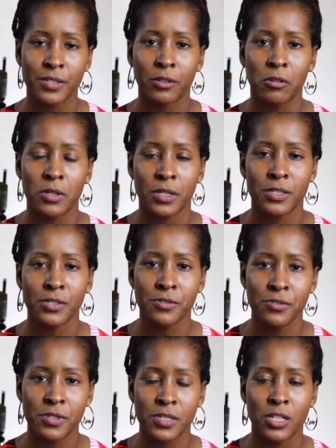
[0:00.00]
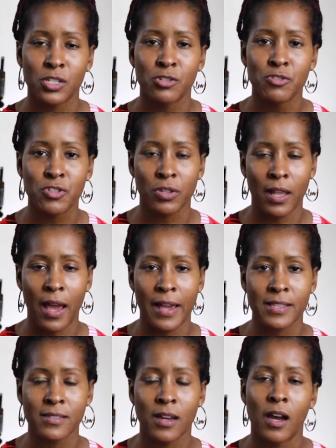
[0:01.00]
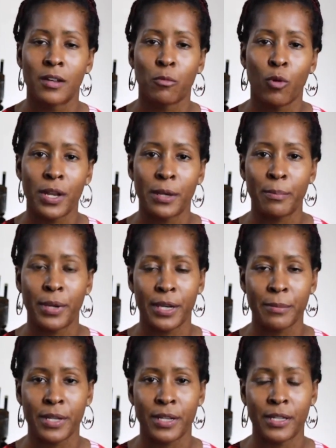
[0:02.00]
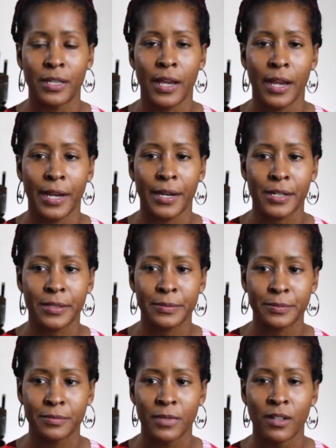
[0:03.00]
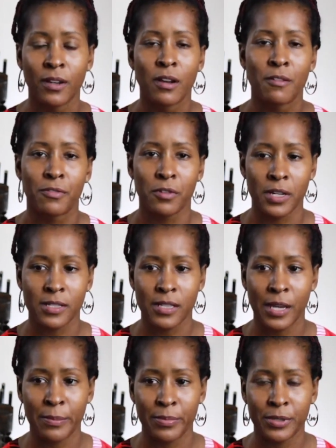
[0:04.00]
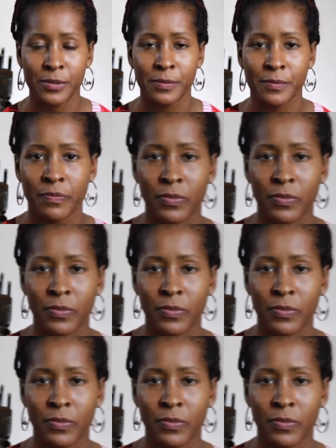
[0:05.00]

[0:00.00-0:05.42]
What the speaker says: you're going to use to neutralize the unwanted pigment in the hair. For example,